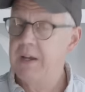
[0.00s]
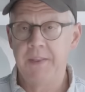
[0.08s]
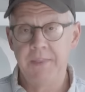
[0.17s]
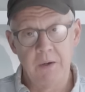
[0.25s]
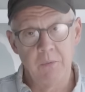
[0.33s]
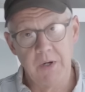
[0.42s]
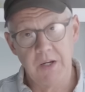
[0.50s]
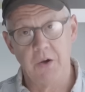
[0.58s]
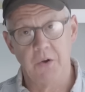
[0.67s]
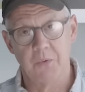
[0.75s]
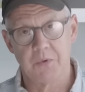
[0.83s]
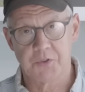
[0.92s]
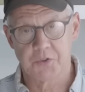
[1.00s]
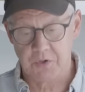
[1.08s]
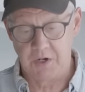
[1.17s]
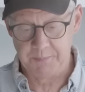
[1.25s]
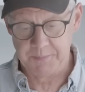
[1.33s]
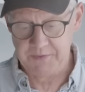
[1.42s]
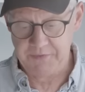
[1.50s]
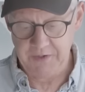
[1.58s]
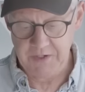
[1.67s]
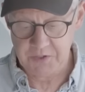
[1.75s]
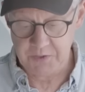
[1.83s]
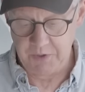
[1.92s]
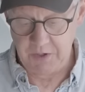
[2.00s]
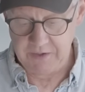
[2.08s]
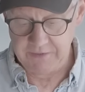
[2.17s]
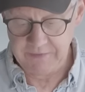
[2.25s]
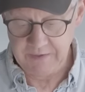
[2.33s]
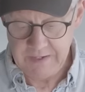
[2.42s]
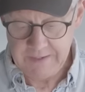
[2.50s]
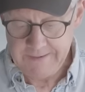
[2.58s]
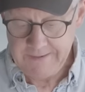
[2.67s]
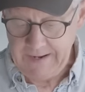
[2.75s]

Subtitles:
And then we go to a strop to finish them off.